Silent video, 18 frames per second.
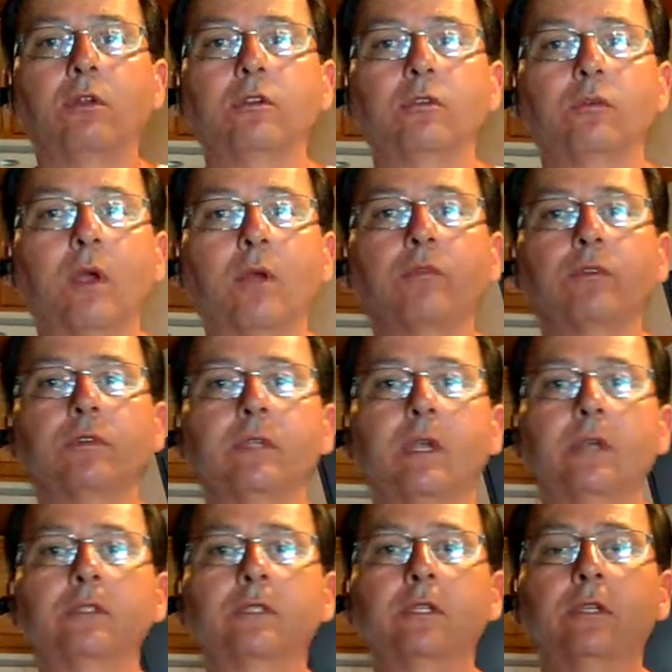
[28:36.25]
And whoever
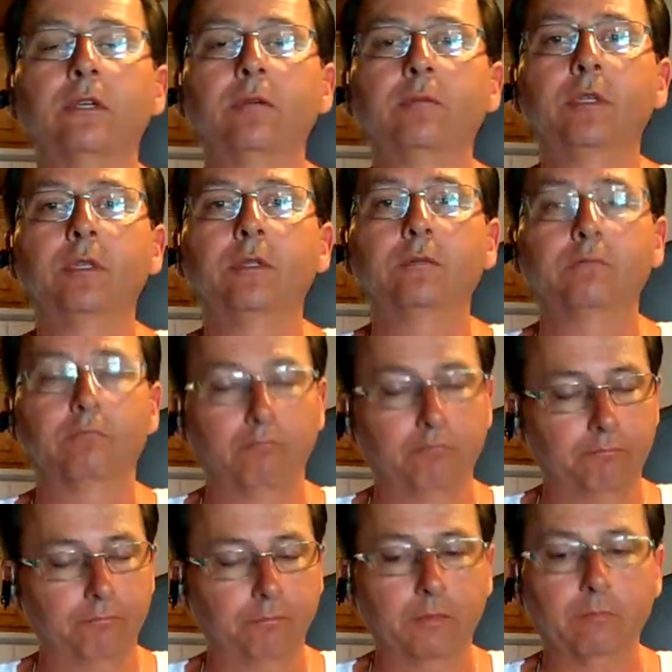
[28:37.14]
does kill me,
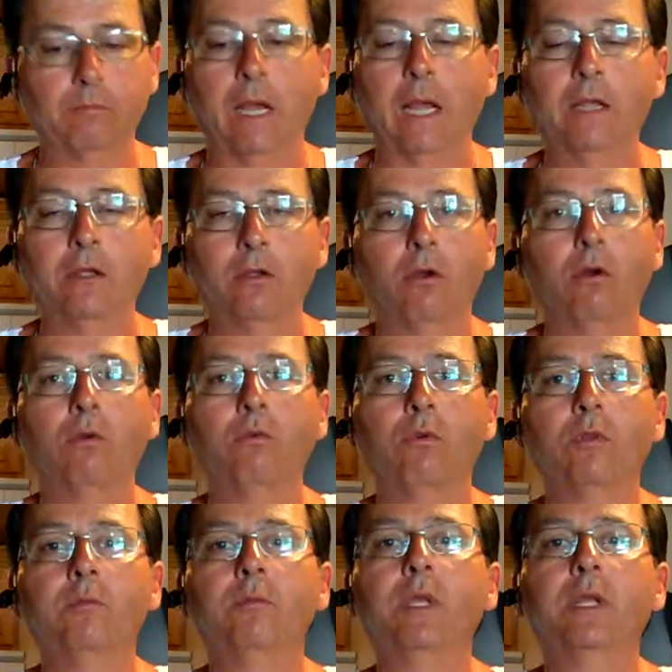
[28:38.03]
my goal
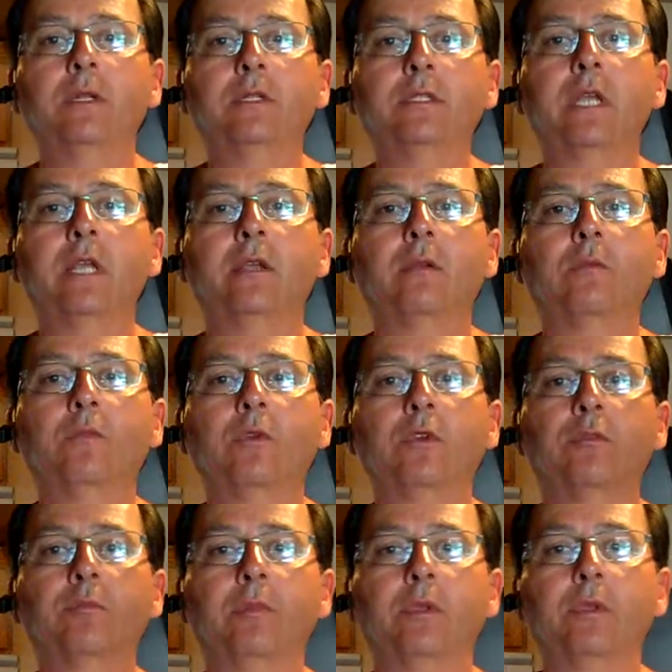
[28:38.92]
would be to take them
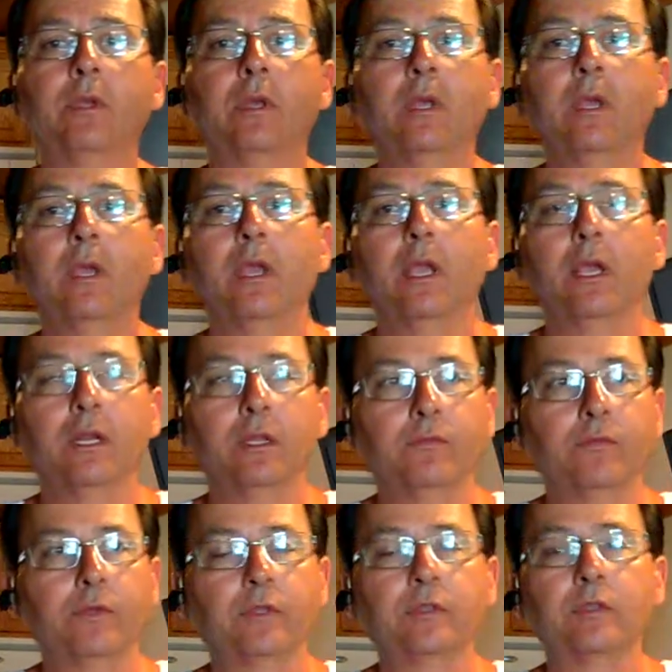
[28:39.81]
with me. And
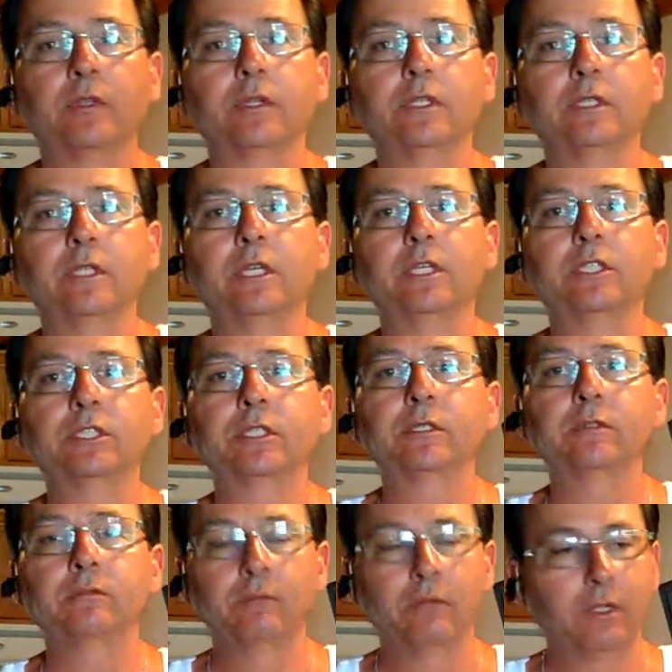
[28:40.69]
if it's an
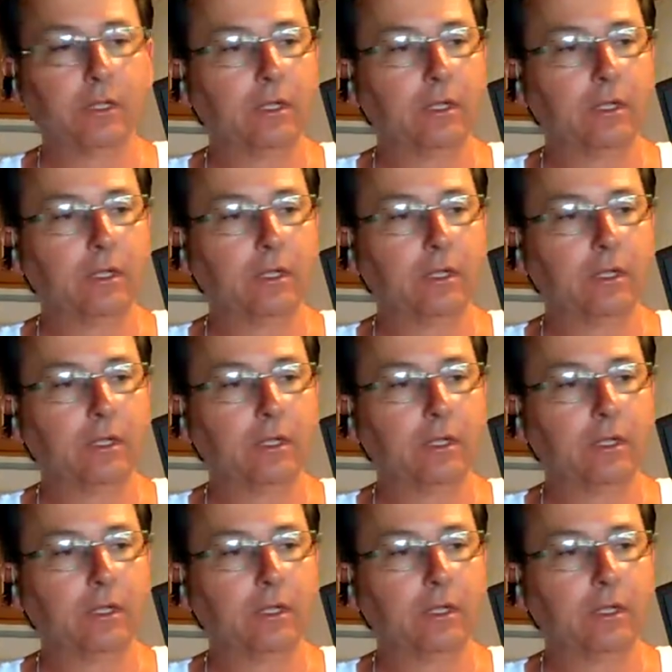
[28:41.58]
addiction,